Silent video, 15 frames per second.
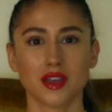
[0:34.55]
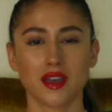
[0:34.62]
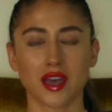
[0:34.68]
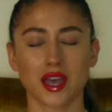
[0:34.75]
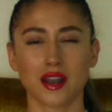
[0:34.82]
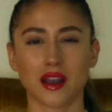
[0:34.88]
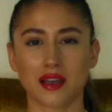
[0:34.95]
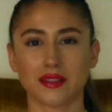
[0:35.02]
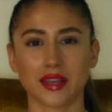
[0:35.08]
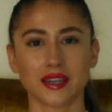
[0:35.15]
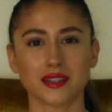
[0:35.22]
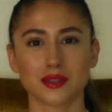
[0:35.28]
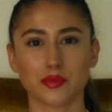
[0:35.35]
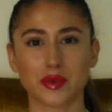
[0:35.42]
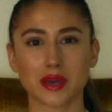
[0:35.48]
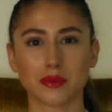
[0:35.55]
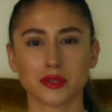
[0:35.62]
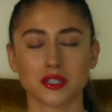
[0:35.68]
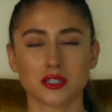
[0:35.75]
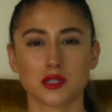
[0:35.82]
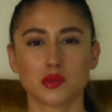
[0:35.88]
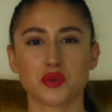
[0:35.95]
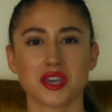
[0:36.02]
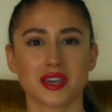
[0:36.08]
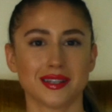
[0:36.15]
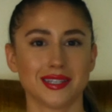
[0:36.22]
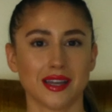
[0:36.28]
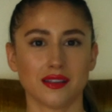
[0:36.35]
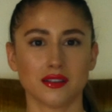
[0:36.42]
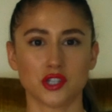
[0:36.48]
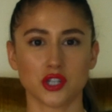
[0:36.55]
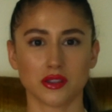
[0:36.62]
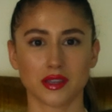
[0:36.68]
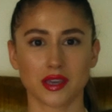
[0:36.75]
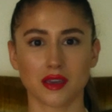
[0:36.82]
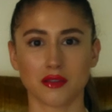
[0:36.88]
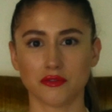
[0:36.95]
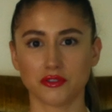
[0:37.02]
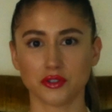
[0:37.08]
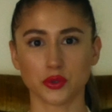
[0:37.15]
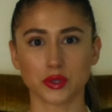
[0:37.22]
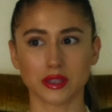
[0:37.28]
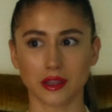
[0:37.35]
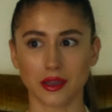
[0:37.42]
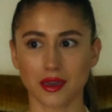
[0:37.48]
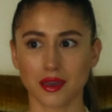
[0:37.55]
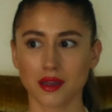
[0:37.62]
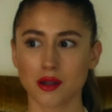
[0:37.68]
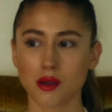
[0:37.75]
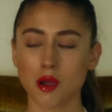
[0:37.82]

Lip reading: and I like to be able to speak intelligently and fluidly.